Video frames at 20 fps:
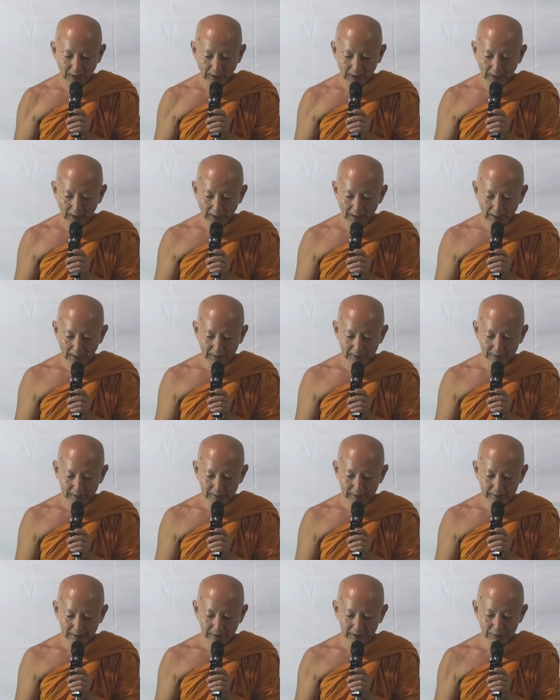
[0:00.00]

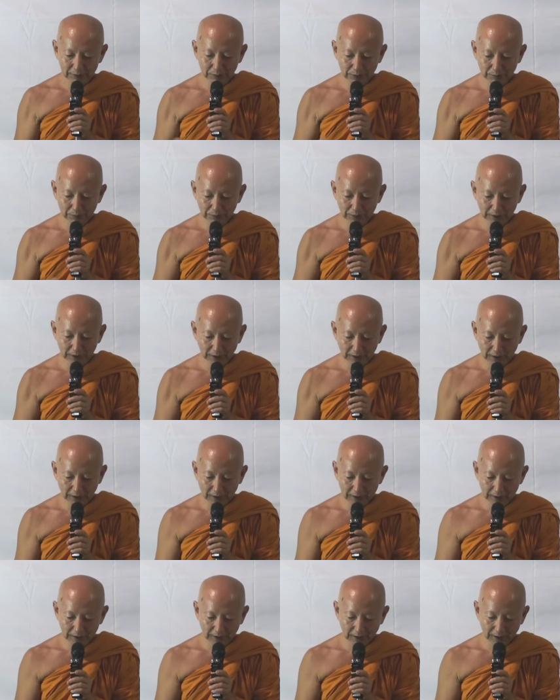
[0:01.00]
And these people,
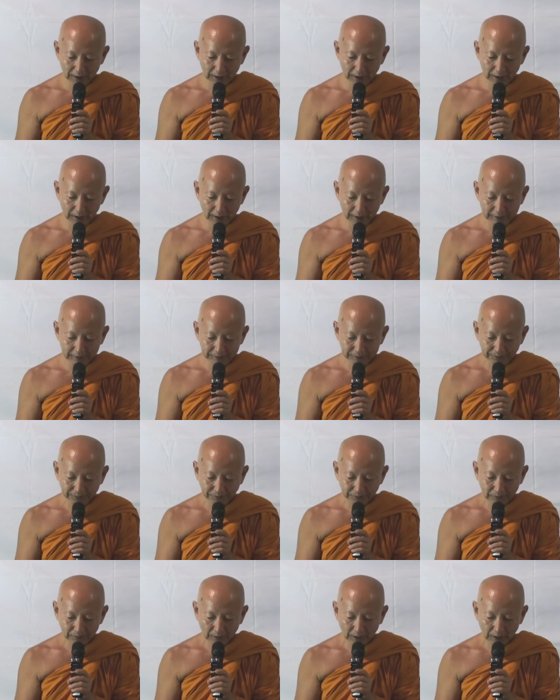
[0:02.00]
uh, they,
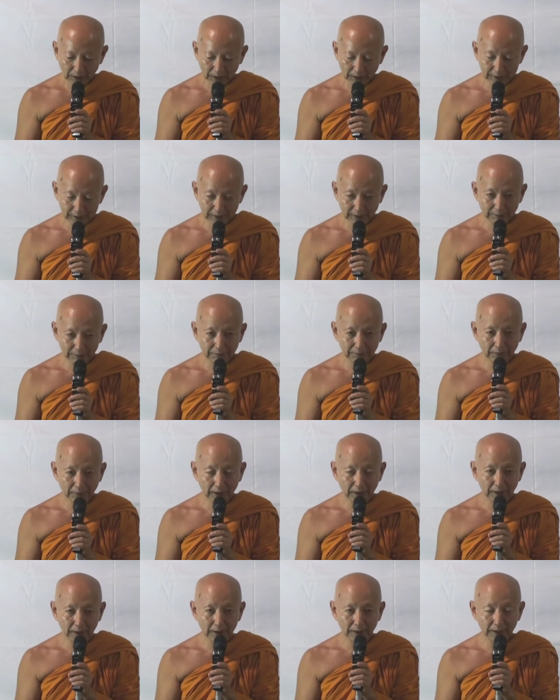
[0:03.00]
like some,
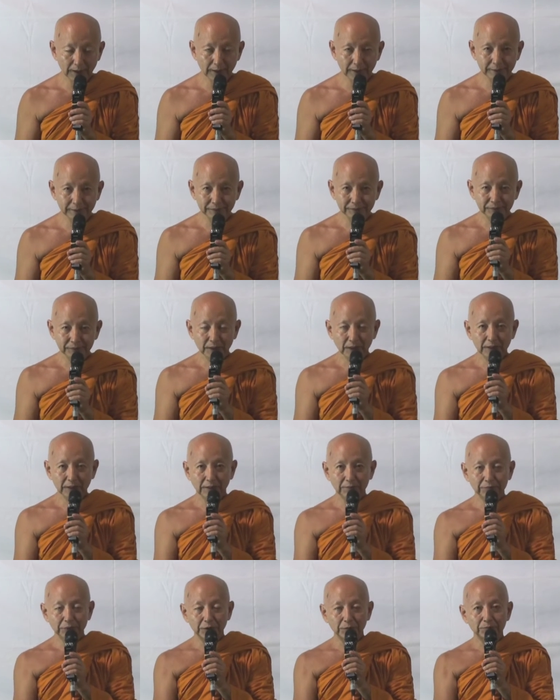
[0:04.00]
uh,
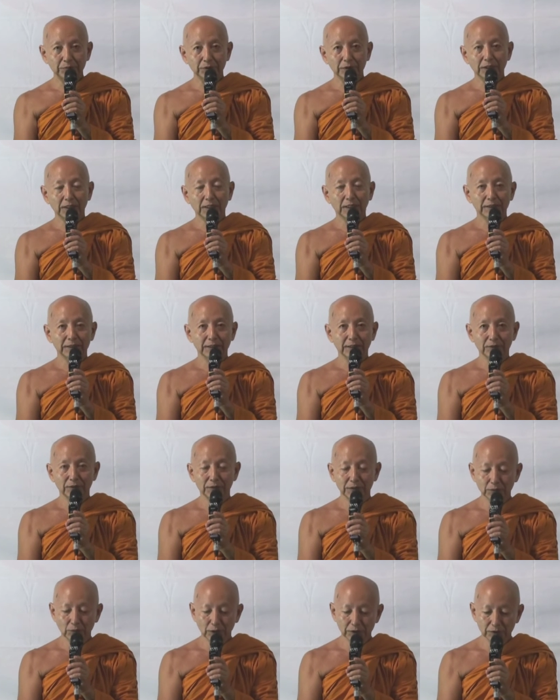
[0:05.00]
some people, uh, they
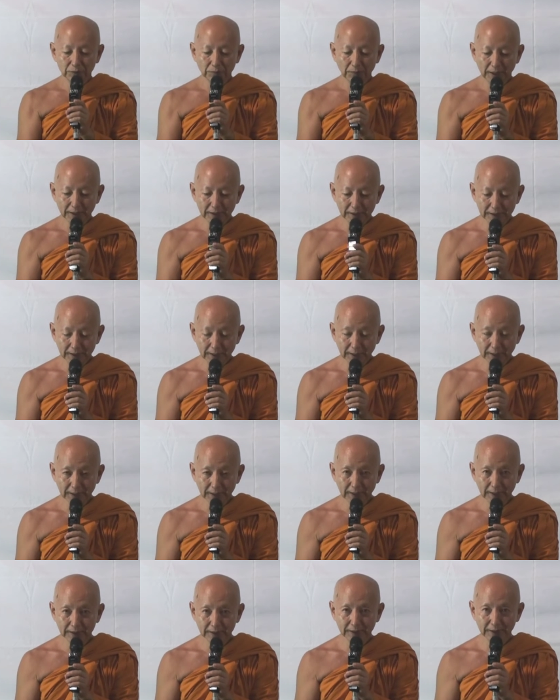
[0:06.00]
only want to
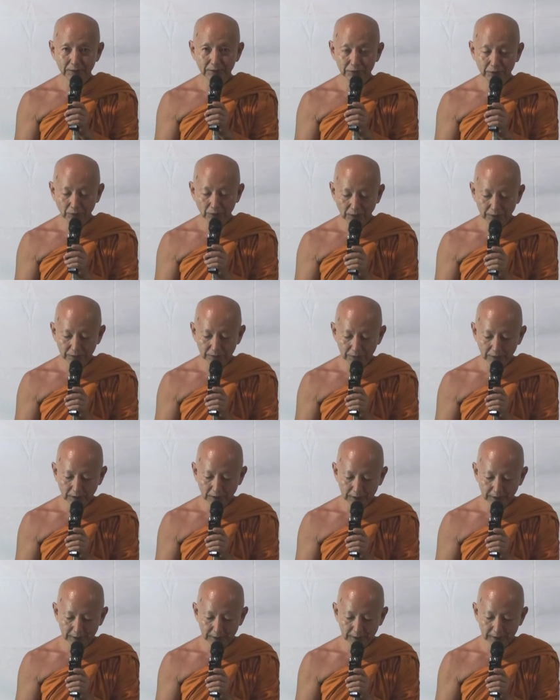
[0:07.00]
meditate, uh, they don't want to
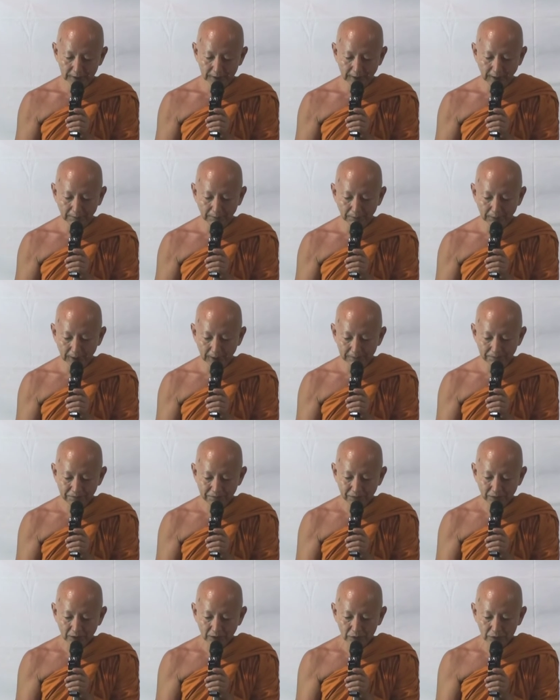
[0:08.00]
learn the Dhamma.
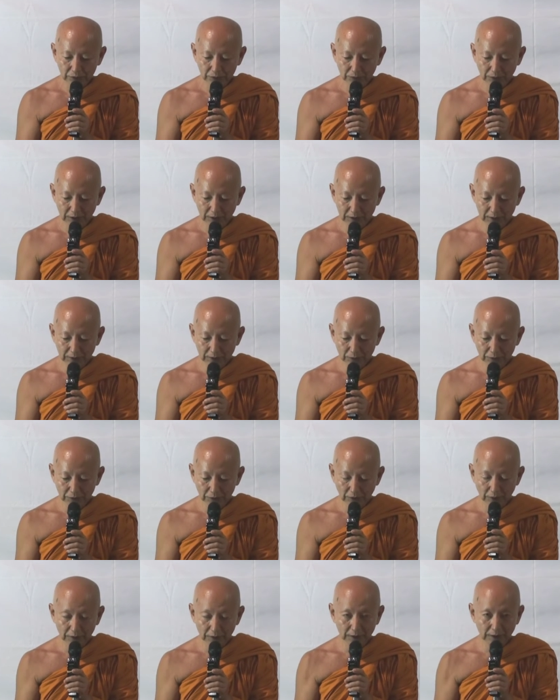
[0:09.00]
So uh, they could
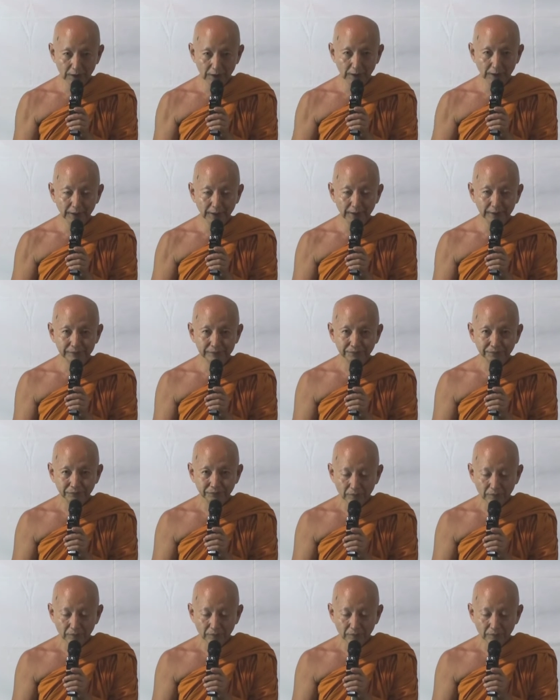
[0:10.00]
not uh,